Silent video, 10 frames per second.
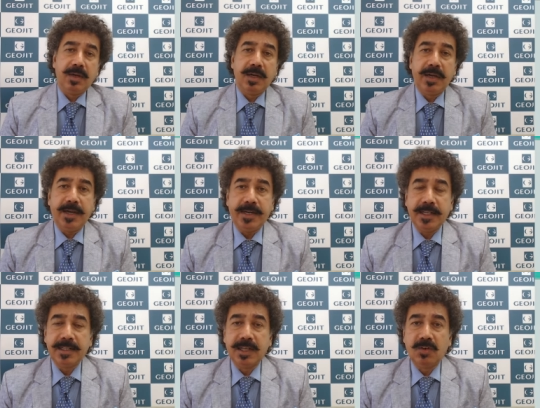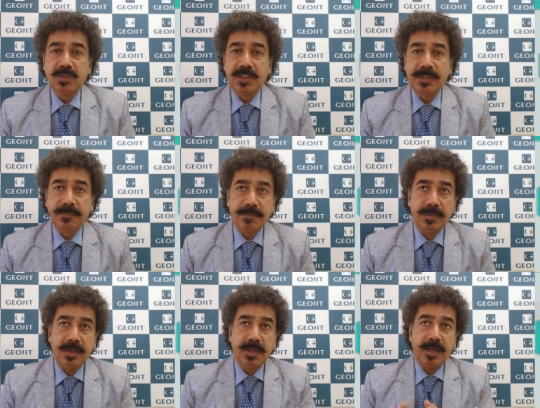
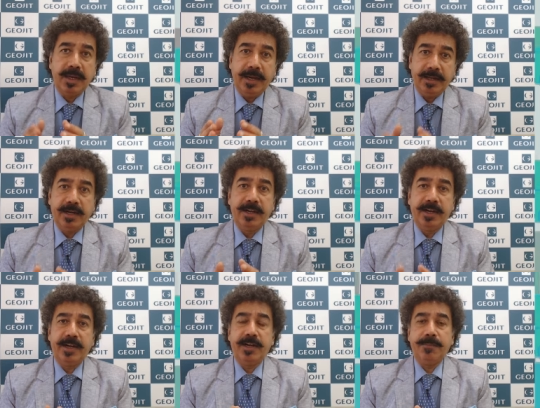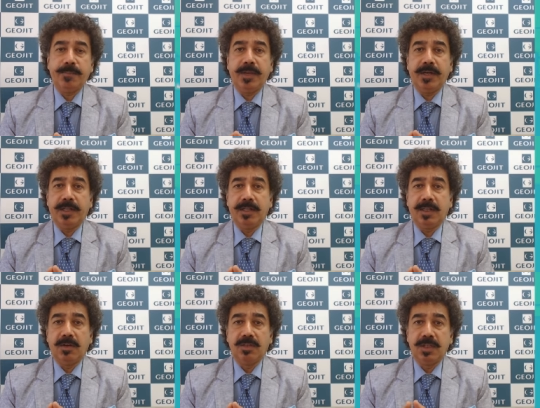18,800,
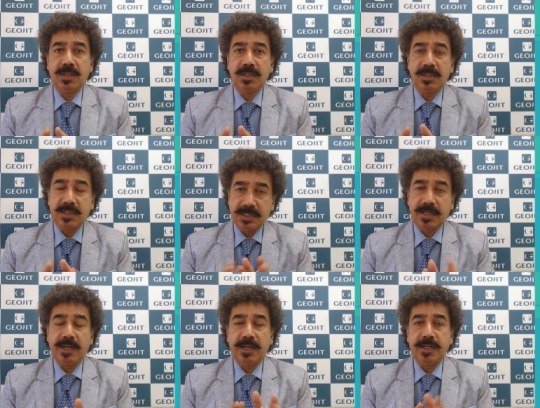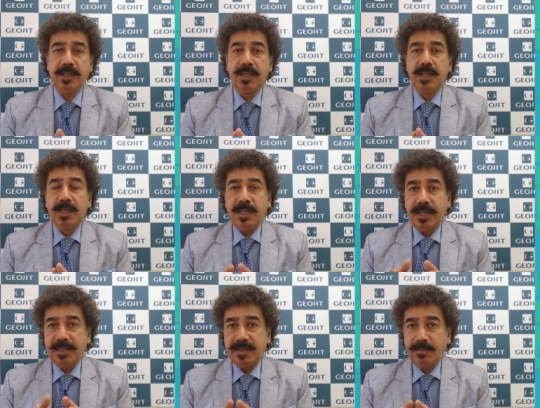18,600.
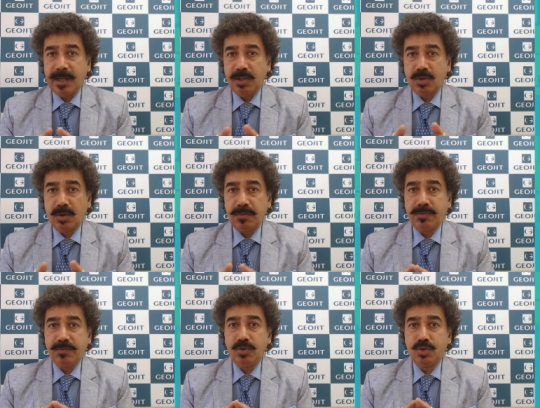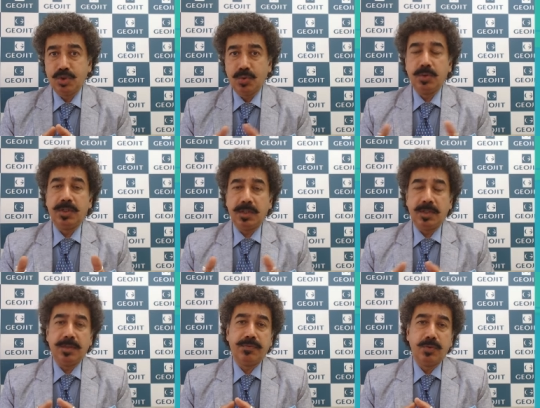In the month of June,
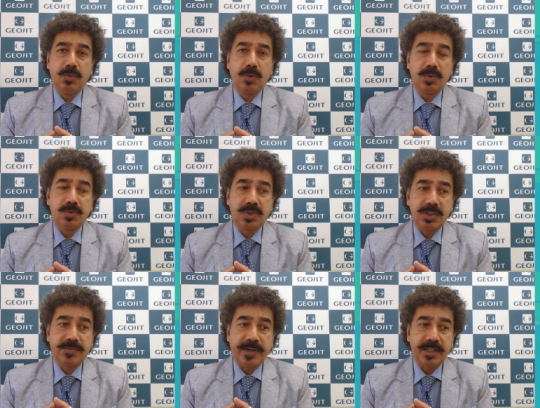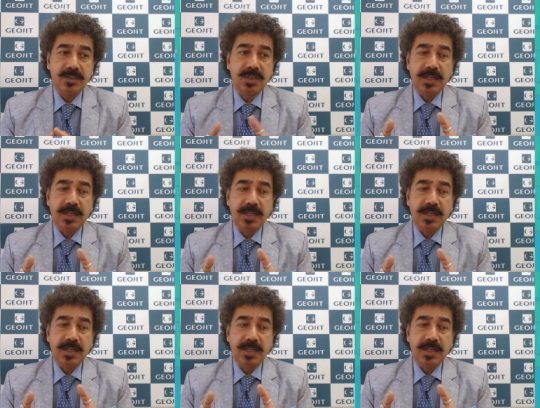if you go to see, friends,